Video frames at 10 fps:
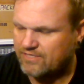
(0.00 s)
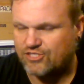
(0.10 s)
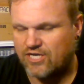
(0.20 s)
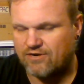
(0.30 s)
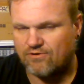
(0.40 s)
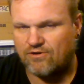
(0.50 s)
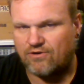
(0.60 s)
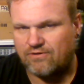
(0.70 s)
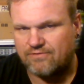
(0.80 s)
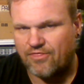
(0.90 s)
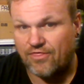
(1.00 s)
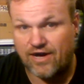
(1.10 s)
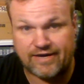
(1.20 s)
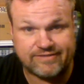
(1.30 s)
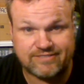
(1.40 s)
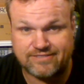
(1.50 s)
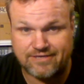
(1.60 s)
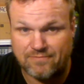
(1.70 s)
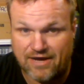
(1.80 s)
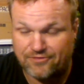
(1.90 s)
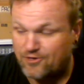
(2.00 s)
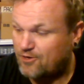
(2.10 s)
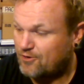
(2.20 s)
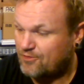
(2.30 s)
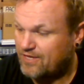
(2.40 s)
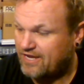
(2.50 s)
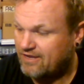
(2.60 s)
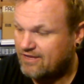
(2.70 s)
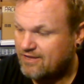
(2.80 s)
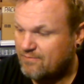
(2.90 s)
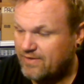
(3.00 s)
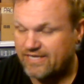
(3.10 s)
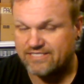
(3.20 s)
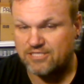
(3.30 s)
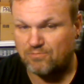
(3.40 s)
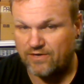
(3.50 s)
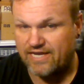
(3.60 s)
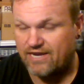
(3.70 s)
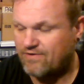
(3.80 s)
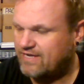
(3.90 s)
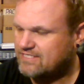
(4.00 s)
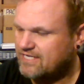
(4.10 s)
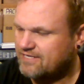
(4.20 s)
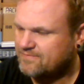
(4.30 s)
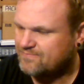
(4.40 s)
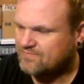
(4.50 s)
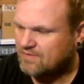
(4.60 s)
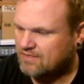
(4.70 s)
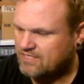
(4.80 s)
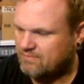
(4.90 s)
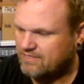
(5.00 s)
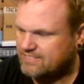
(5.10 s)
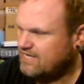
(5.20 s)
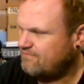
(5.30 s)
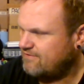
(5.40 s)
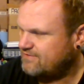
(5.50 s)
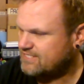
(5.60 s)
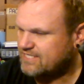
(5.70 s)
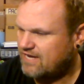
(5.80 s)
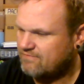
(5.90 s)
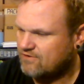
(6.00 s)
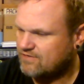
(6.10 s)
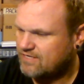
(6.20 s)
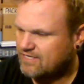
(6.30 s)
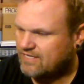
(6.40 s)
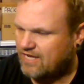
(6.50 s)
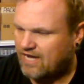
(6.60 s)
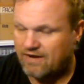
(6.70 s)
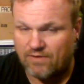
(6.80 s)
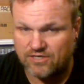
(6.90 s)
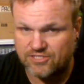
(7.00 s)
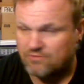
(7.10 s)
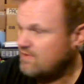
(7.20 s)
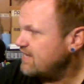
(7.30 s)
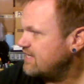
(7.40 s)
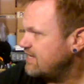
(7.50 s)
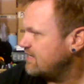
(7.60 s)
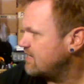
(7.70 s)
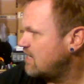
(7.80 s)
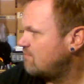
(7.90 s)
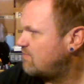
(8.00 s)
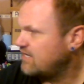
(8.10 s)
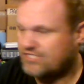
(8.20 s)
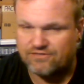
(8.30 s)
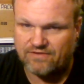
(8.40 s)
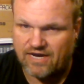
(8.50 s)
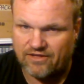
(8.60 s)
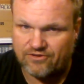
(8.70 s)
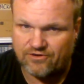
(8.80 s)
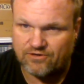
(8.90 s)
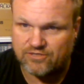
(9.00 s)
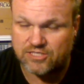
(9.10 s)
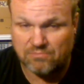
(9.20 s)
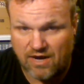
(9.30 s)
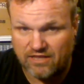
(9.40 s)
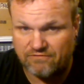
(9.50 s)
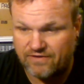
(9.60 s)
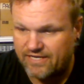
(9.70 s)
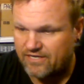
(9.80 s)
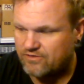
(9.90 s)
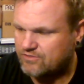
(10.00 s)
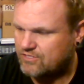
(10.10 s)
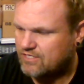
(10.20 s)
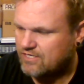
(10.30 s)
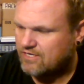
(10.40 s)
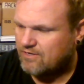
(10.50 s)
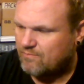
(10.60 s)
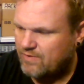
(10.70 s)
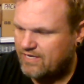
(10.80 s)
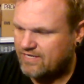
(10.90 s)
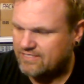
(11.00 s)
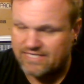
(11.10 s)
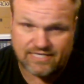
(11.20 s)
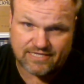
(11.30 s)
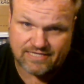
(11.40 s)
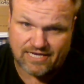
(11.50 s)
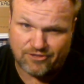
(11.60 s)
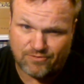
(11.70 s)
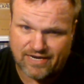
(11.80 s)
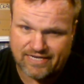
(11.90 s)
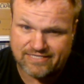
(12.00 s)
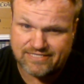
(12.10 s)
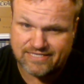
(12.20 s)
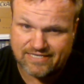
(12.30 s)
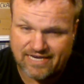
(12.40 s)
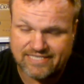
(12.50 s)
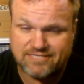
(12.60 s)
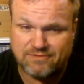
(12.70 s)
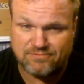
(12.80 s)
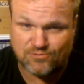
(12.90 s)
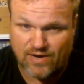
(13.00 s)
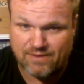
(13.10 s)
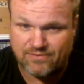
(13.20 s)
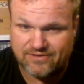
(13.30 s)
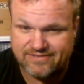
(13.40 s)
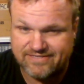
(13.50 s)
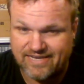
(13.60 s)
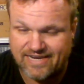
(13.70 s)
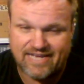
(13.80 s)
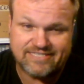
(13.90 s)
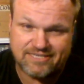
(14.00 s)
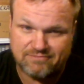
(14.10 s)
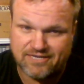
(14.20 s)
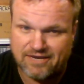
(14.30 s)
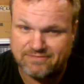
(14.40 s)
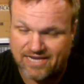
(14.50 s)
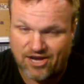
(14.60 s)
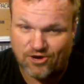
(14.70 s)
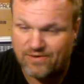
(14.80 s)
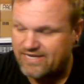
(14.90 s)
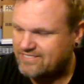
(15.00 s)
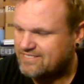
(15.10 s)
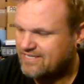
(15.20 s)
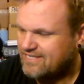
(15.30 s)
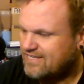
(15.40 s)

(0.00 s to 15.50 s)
general thoughts about the whole thing, because it's pretty interesting. Some of the stuff I've discovered. I'm also making a bunch of other smaller videos because otherwise I sometimes ramble, and not sometimes, I always.